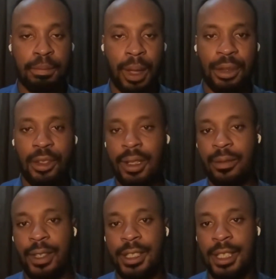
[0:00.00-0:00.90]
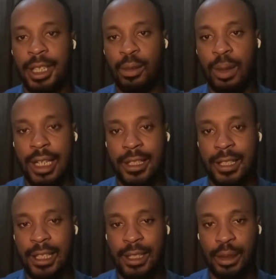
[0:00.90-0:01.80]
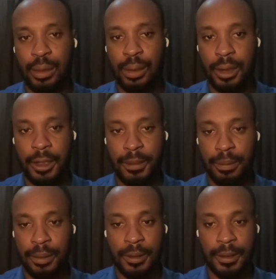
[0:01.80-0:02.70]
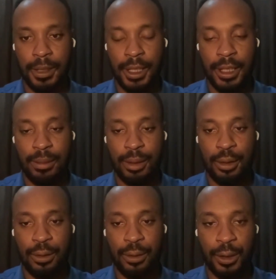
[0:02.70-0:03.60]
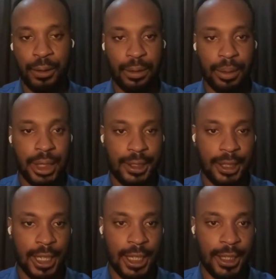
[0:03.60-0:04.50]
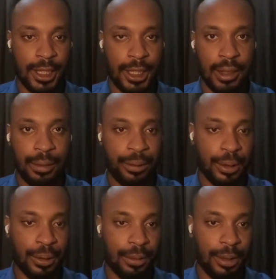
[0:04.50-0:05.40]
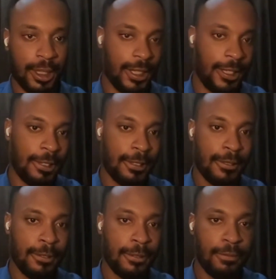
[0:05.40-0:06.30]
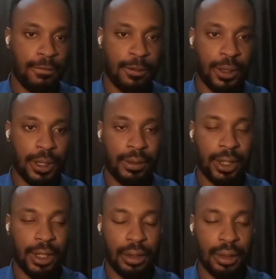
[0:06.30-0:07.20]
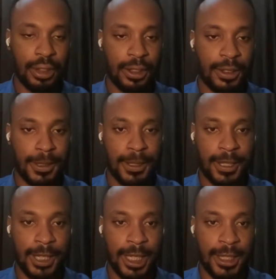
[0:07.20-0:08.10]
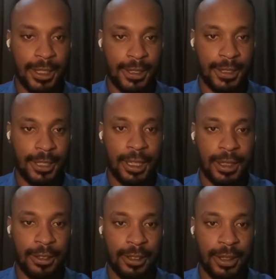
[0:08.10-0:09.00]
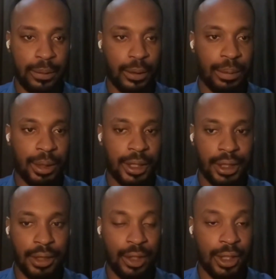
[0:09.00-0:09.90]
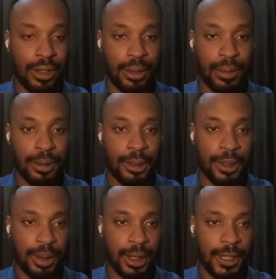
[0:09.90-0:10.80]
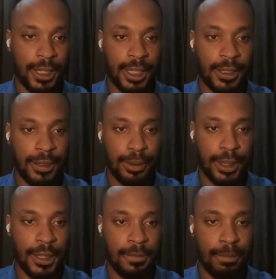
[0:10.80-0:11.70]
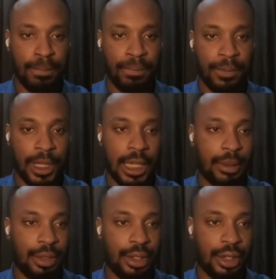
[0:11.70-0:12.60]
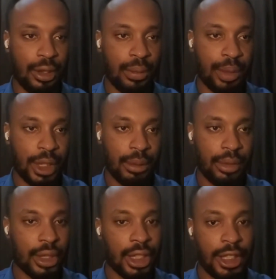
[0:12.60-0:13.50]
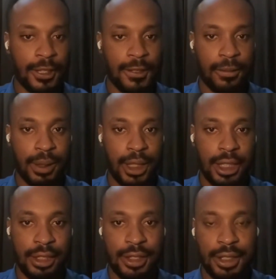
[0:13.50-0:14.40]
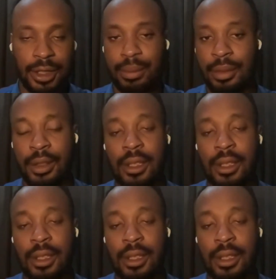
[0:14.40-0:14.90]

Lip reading: I'm going to investigate why that didn't work, but it was no fault from my side. It's actually a fault from whatever Claude has their developers and every that stuff works with. They can't really their library is incompatible with their system.